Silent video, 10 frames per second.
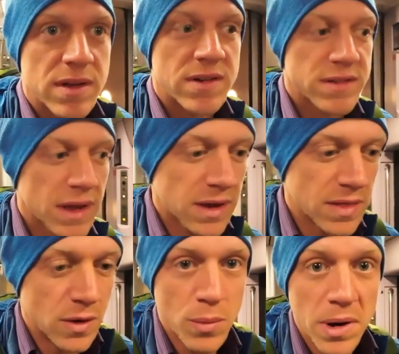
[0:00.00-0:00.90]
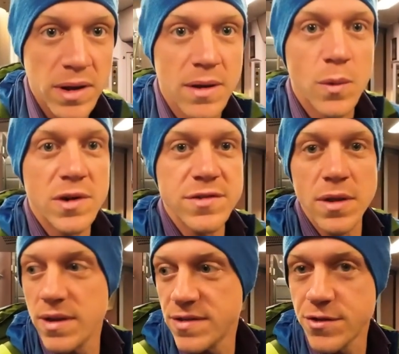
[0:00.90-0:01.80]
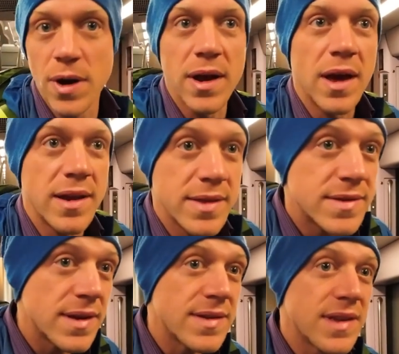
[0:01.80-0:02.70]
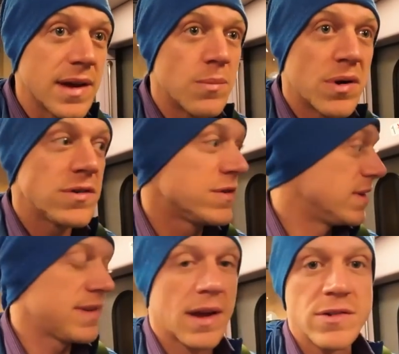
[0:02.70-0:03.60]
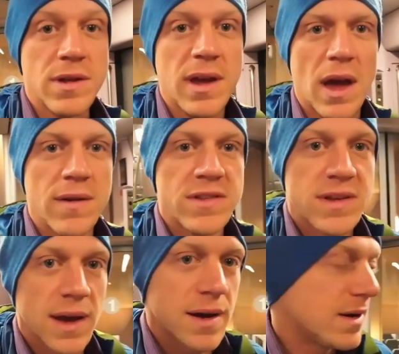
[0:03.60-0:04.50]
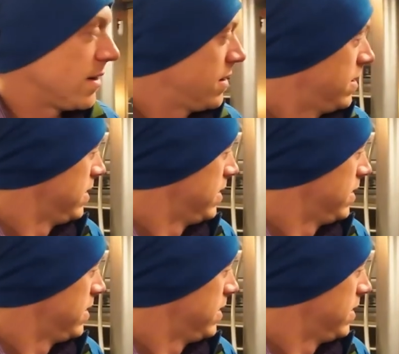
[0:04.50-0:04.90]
There's like nobody was on this train. I didn't see a single person. It's actually kind of scary.